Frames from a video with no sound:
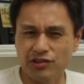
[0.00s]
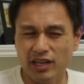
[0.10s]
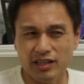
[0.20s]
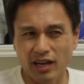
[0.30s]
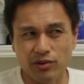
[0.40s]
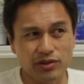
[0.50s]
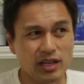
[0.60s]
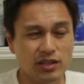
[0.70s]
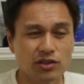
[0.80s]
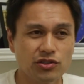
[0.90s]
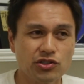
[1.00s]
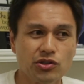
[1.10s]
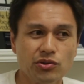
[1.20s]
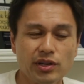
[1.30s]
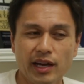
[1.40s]
Like I don't think it could
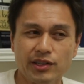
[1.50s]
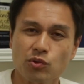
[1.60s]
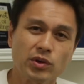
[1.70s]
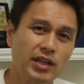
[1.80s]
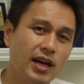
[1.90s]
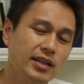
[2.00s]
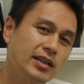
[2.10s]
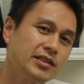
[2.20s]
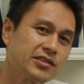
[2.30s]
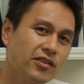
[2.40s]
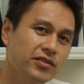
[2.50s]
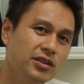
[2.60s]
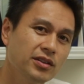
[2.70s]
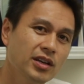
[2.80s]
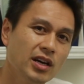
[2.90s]
shoot at
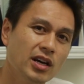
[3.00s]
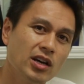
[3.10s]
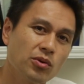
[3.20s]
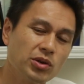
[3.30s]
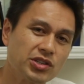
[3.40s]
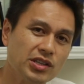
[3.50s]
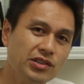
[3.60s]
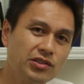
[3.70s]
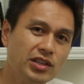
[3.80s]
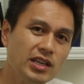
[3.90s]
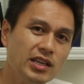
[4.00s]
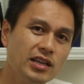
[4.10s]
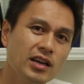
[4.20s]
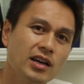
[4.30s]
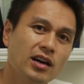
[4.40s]
29:9:7, which is the
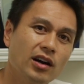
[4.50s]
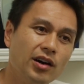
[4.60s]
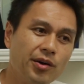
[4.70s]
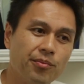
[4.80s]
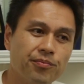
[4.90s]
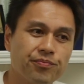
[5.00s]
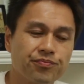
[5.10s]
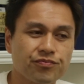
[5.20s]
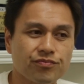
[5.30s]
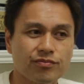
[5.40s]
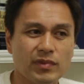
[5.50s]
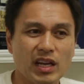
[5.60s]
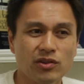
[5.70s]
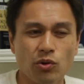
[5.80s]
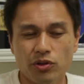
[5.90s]

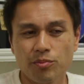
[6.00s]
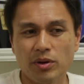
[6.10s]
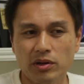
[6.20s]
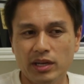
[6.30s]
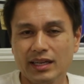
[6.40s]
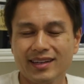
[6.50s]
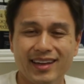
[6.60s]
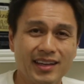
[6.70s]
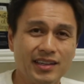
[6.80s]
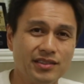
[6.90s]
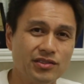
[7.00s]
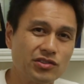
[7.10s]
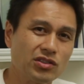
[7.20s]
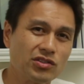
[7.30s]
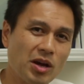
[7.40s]
North American and
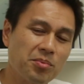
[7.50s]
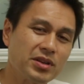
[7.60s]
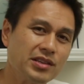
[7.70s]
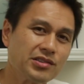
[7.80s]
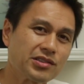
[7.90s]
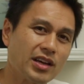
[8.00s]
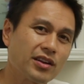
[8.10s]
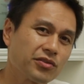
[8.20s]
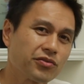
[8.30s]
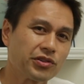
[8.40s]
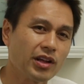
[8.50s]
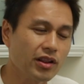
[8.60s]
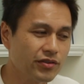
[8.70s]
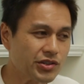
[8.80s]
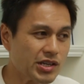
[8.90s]
Japanese standard for
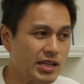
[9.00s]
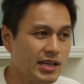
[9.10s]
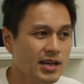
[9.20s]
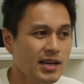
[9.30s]
television,